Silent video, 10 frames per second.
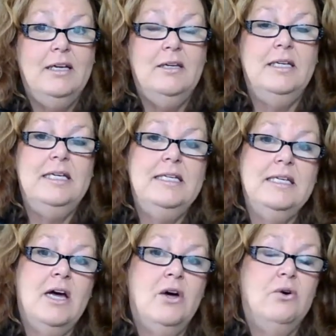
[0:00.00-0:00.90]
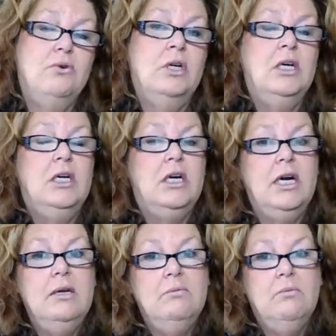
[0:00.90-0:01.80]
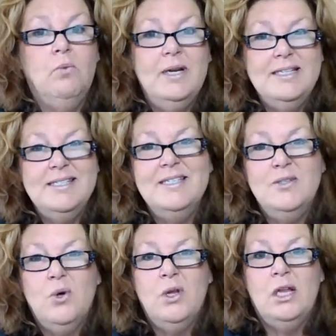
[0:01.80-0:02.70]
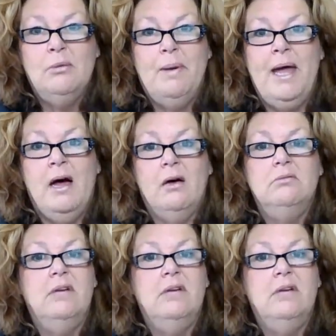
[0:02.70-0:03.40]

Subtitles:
You need to go, all right, what is this oil all about?